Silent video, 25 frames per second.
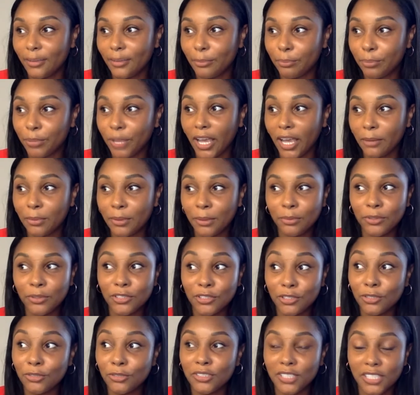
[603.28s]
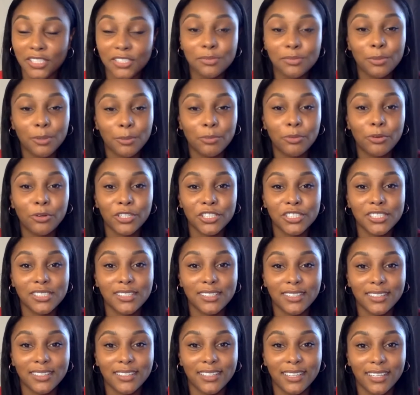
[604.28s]
Black people do
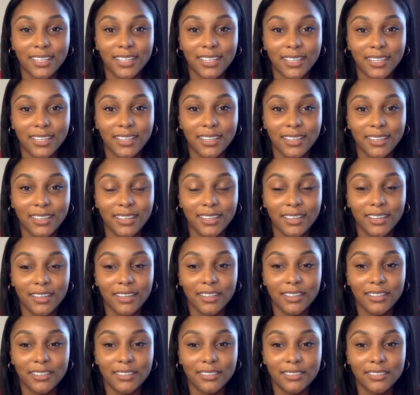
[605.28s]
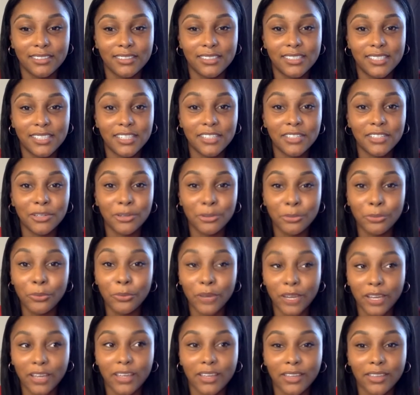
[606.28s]
disproportionately deal
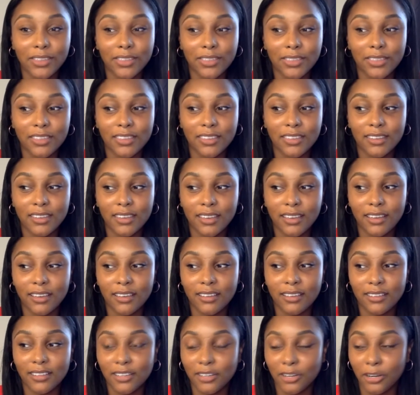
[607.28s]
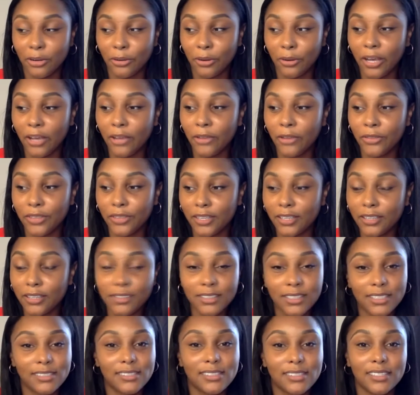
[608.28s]
with, you know, health
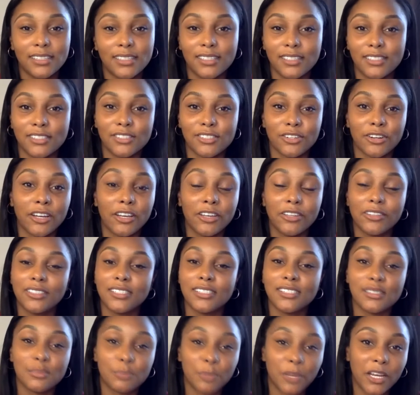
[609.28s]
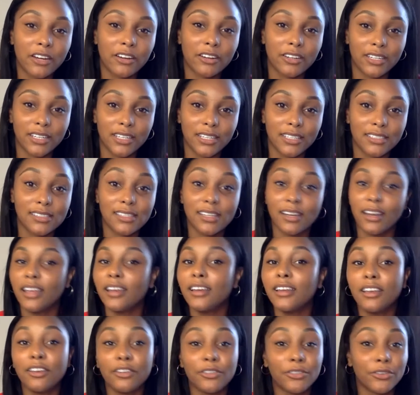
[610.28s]
illnesses or health disparities than
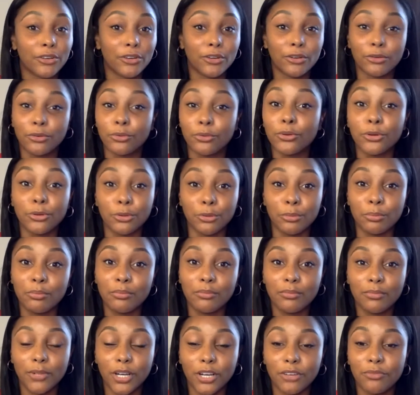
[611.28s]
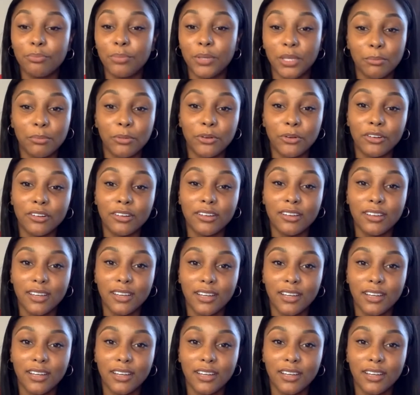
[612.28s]
any other group of people.